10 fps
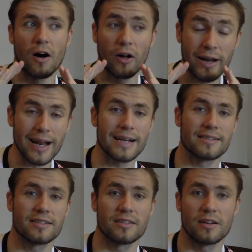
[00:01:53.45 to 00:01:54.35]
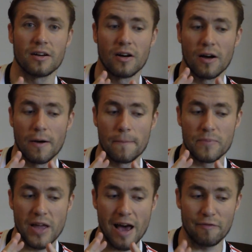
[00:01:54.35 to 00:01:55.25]
unless
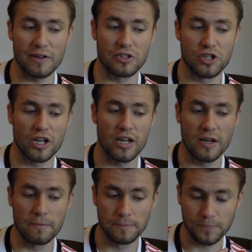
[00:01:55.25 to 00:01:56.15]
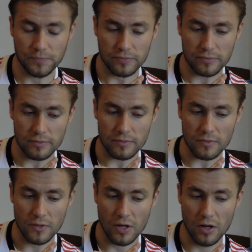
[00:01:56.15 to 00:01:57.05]
FSG
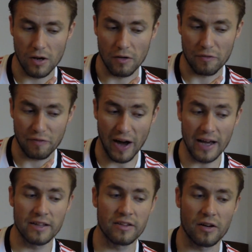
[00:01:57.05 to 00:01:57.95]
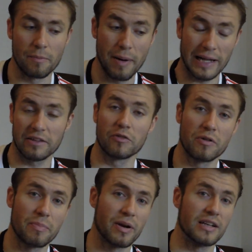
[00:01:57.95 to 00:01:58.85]
find a better
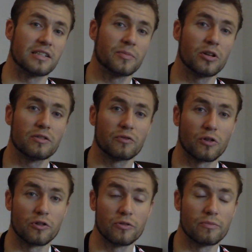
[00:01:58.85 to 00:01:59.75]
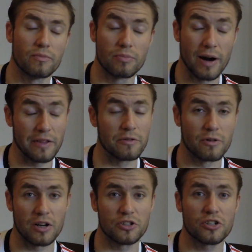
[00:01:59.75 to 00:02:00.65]
replacement for Brendan
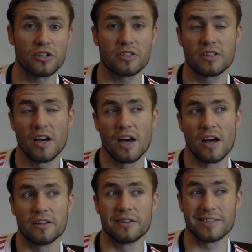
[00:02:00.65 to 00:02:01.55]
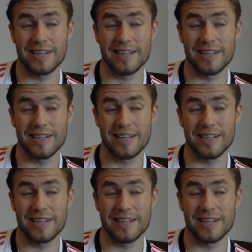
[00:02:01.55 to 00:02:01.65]
Rodgers, the